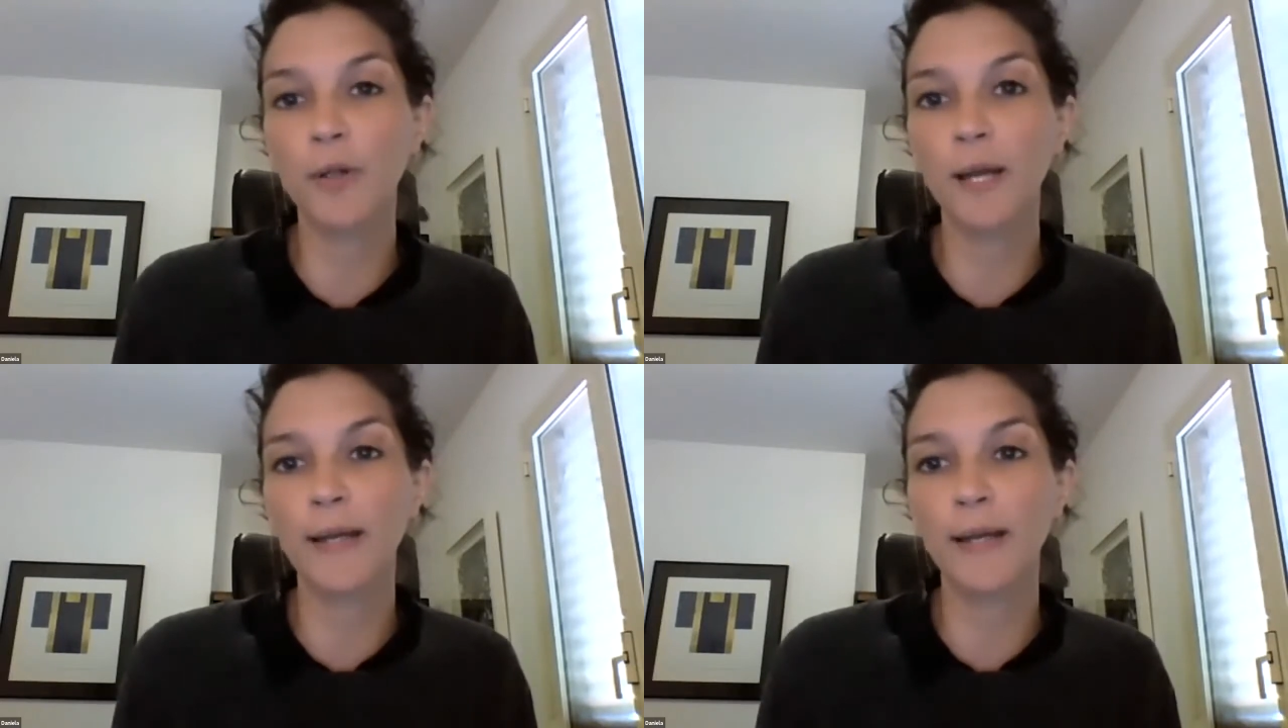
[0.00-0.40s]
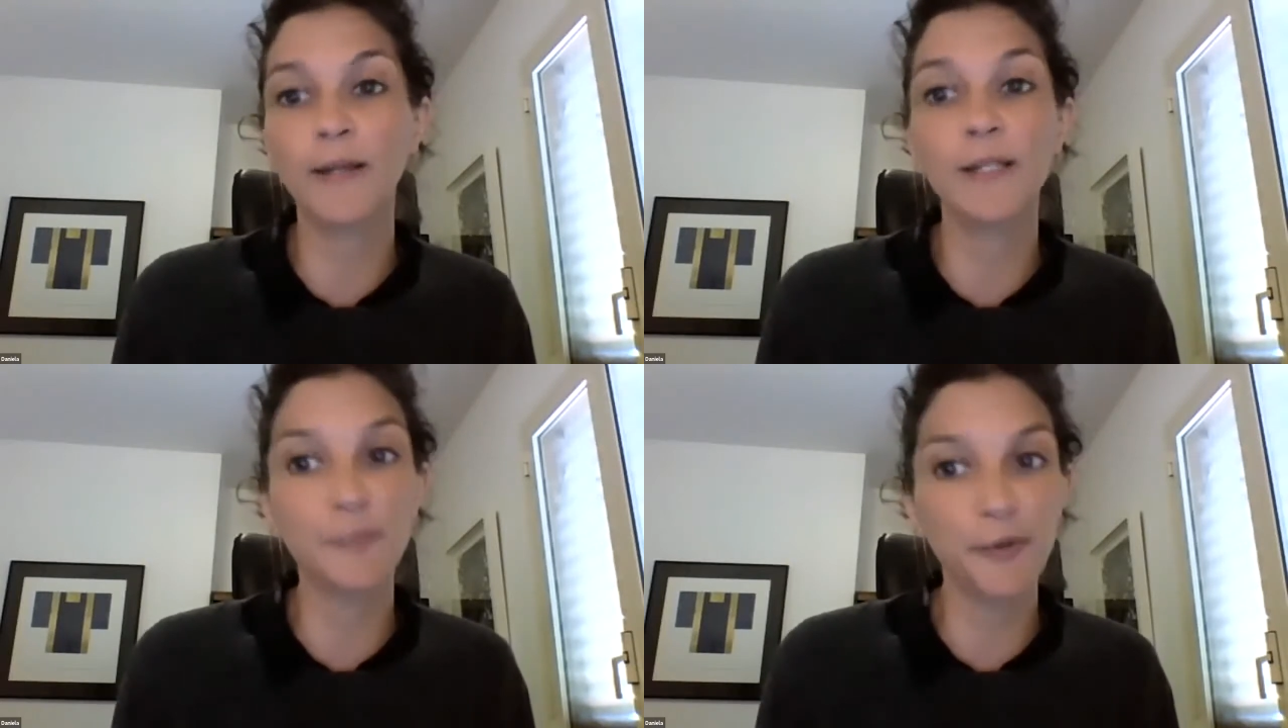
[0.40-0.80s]
And I think
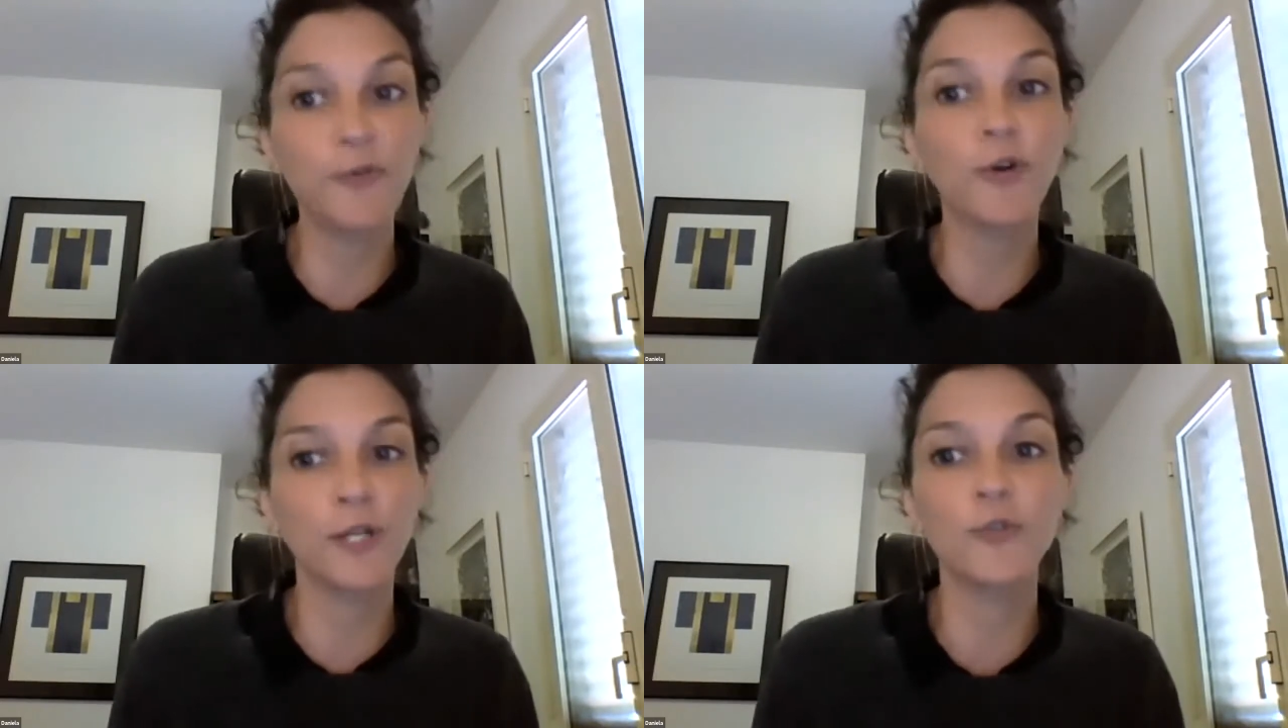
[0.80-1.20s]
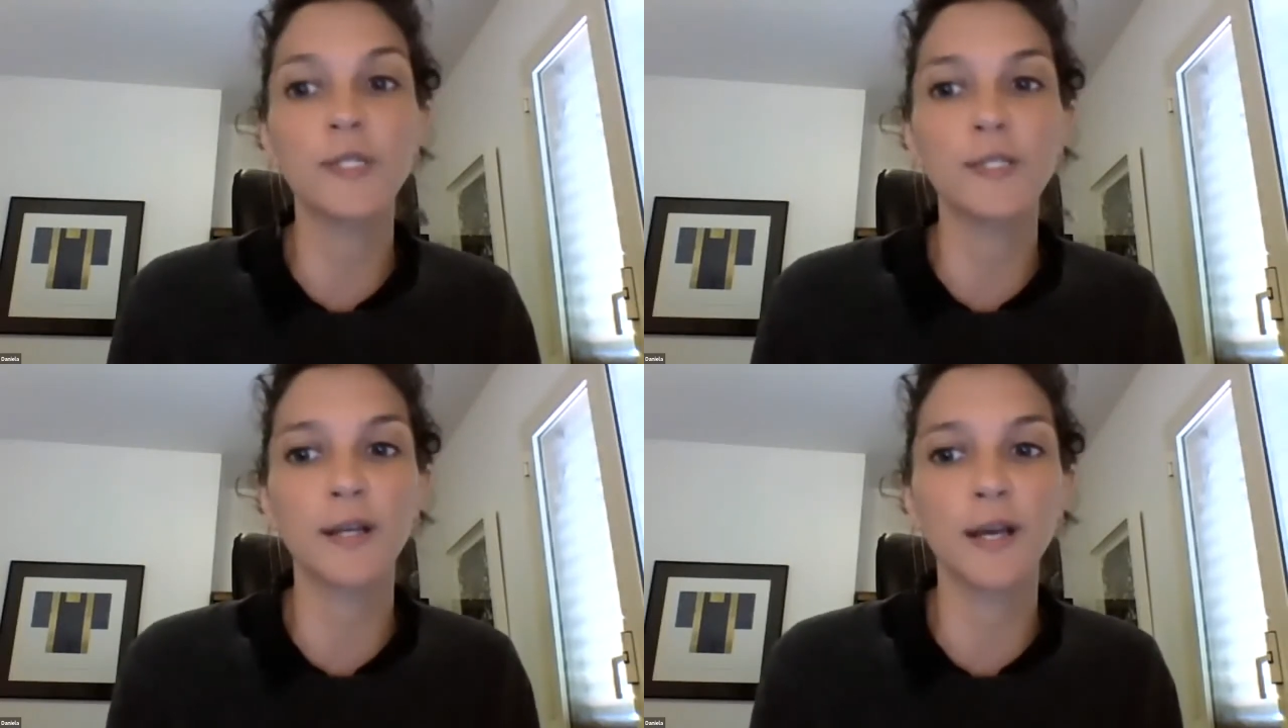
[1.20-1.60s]
it's been very
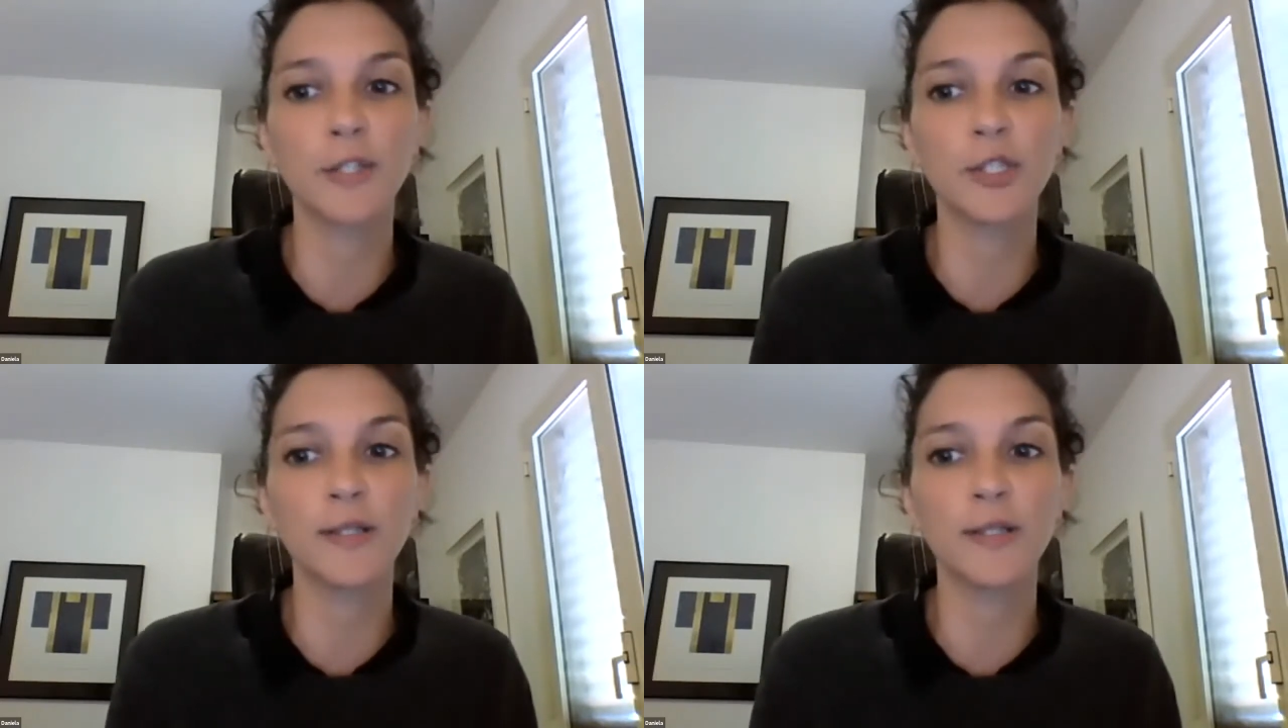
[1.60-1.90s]
interesting, actually,